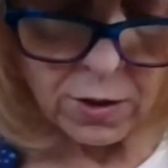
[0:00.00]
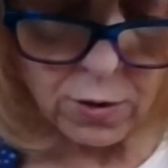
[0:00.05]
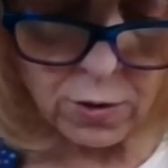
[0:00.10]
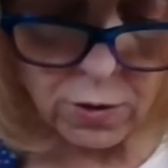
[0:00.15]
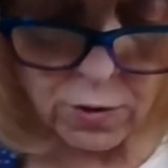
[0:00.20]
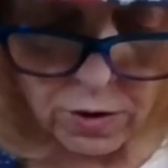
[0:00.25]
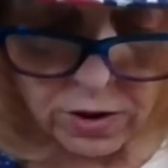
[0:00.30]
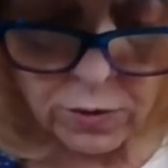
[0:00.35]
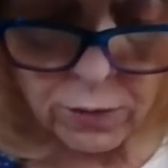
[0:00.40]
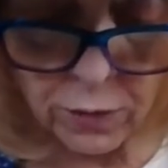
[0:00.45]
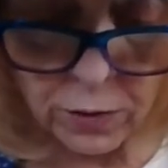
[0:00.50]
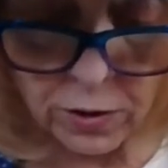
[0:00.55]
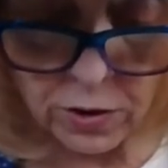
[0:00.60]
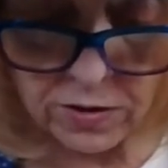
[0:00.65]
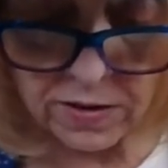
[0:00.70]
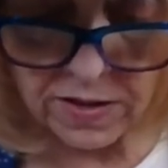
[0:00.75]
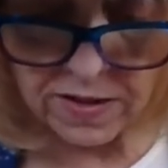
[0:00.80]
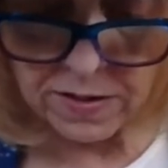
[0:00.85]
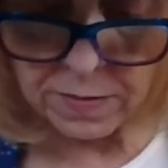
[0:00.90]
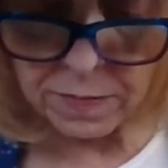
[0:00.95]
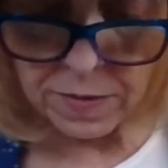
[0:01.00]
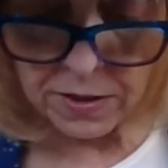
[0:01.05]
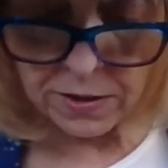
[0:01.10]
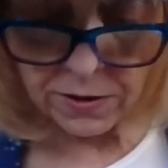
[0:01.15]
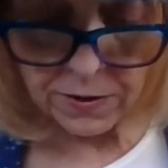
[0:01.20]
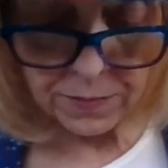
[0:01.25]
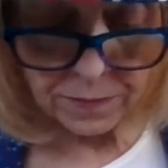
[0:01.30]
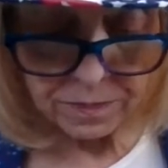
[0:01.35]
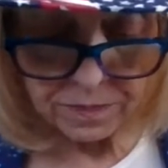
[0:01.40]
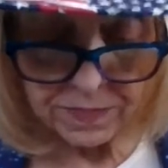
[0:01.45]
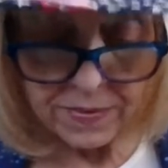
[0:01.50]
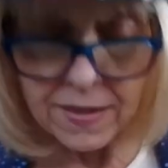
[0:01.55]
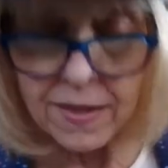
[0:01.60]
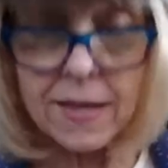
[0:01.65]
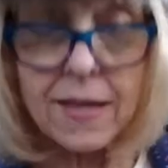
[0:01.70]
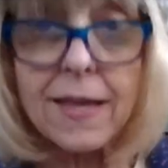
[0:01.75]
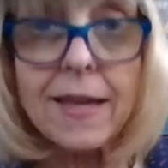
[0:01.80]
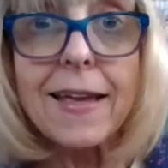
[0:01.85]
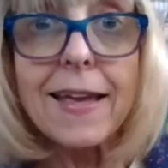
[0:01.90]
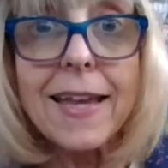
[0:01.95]
Christopher looked at his mother.
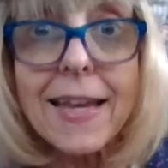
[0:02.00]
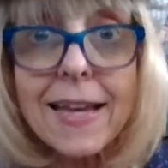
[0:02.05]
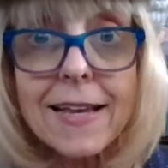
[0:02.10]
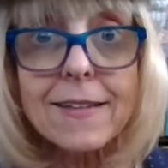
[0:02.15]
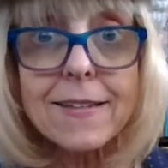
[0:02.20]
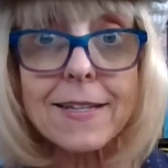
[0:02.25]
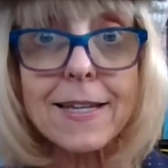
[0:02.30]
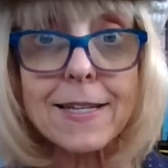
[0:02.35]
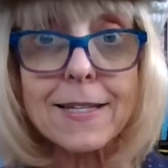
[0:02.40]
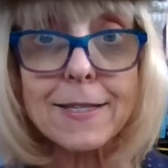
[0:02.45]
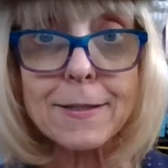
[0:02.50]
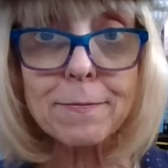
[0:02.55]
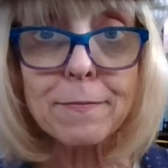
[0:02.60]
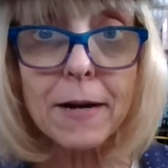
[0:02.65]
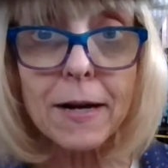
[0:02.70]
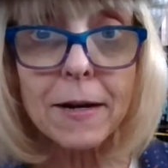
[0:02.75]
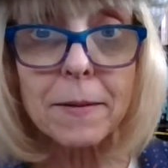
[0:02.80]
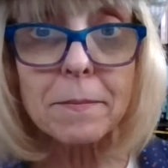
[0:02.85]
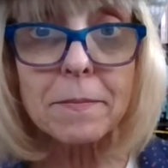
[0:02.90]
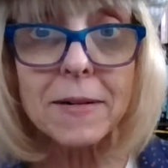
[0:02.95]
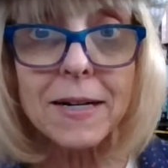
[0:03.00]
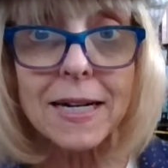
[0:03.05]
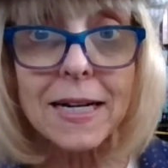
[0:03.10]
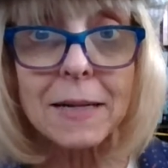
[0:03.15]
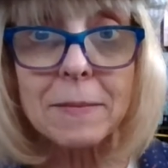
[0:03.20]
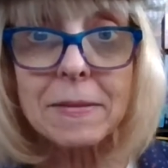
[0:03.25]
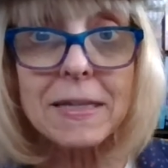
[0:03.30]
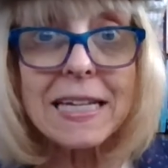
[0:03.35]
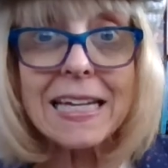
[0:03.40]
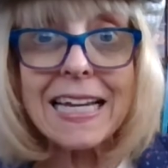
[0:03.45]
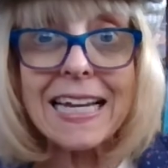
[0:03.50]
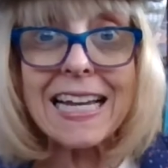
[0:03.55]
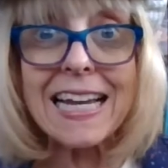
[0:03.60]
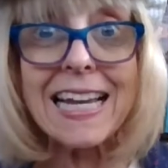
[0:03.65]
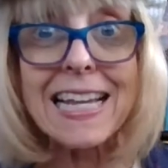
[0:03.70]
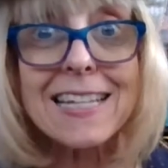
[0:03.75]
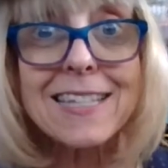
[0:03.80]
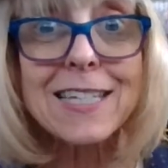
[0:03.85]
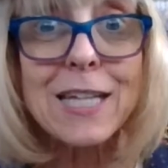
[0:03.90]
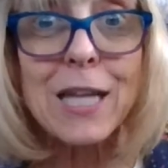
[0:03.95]
"Isn't he smart, Mom?
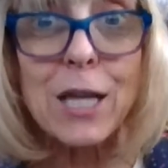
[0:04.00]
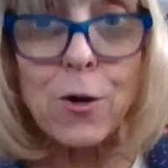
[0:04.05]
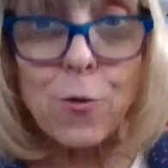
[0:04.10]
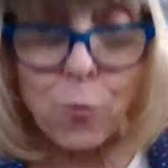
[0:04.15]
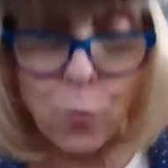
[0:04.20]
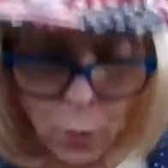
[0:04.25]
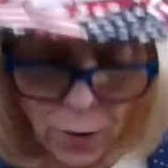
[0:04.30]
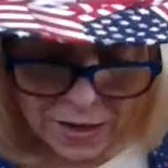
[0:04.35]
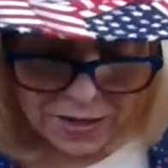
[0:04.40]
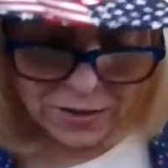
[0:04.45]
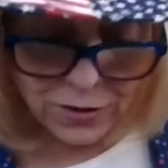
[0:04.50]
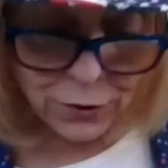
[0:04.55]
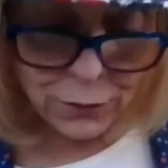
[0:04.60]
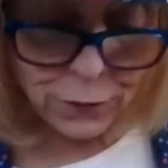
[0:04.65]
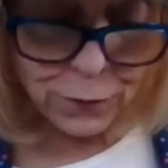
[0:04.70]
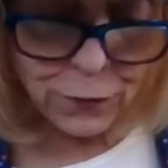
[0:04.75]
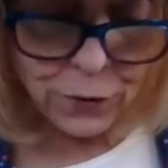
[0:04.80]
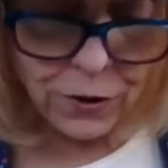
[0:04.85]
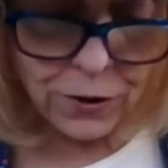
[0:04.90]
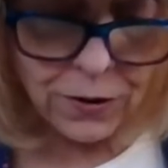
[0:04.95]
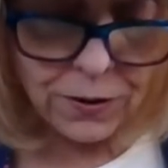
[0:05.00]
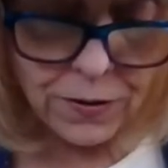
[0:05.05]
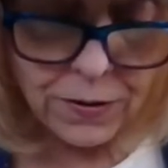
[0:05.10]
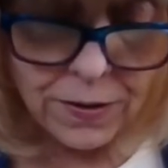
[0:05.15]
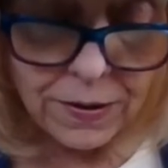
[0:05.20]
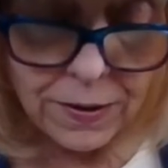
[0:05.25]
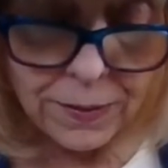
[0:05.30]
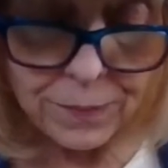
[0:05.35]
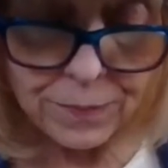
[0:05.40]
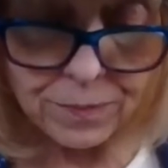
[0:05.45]
Isn't he wonderful?"